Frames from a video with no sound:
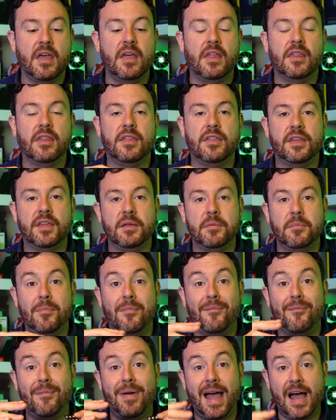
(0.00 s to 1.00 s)
the
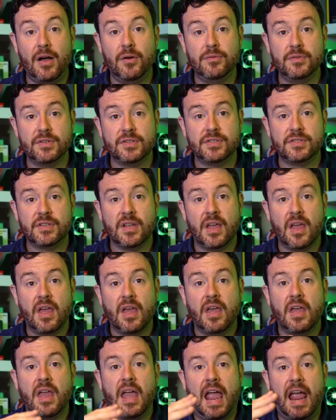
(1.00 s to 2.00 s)
mounts
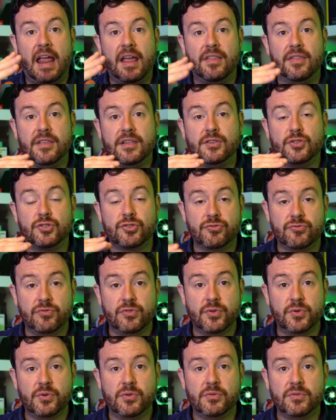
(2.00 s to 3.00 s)
and the
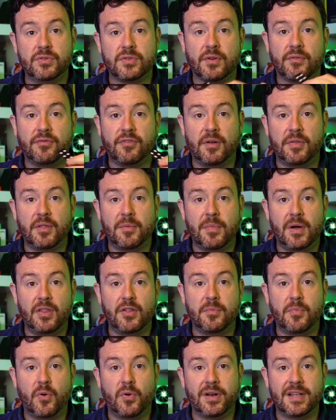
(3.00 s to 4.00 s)
screws from the
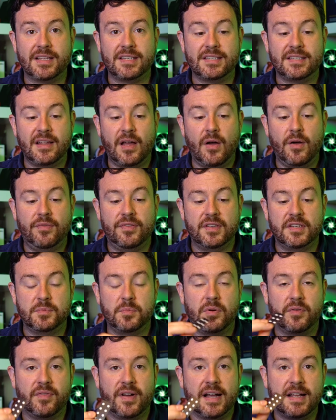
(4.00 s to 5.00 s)
motherboard itself. This
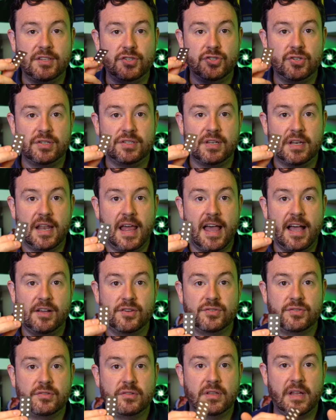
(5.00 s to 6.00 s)
provides just an
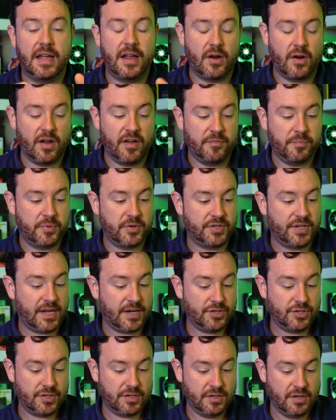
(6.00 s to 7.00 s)
extra layer of
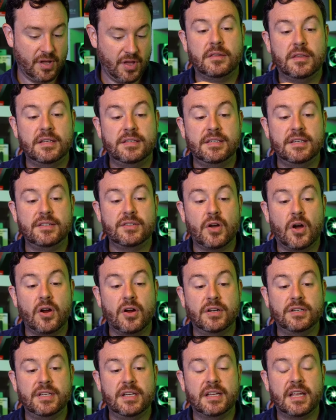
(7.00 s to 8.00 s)
protection. This is
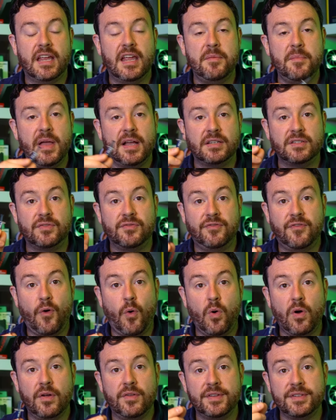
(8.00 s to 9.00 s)
Arctic
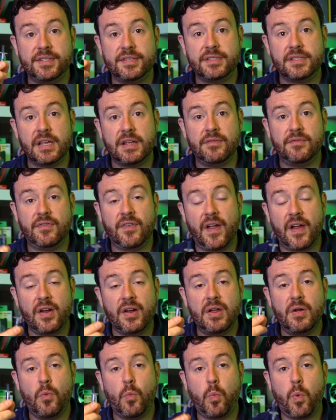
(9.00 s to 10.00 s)
MX4. This is a
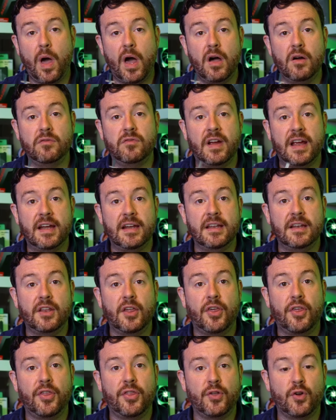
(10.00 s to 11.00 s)
very well-rated
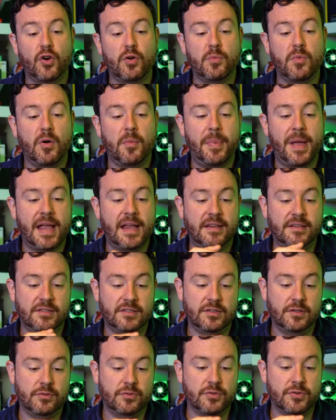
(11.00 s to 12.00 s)
thermal paste
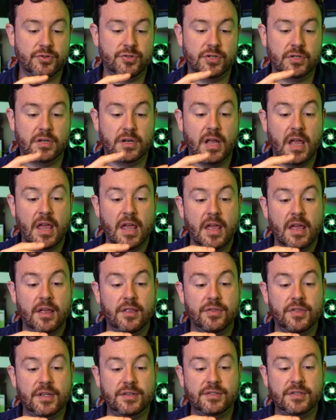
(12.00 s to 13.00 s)
solution.
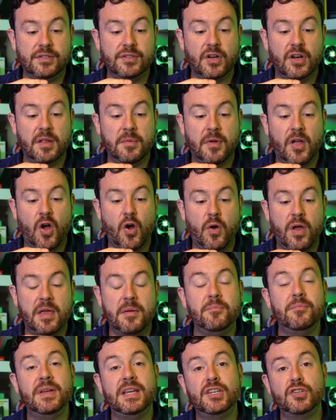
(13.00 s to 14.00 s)
This is going to go
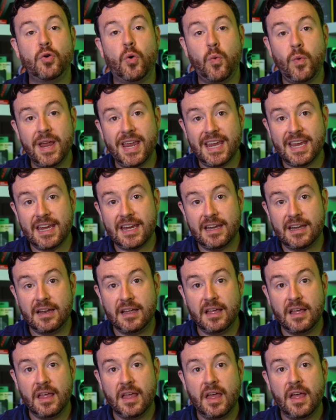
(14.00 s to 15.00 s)
in between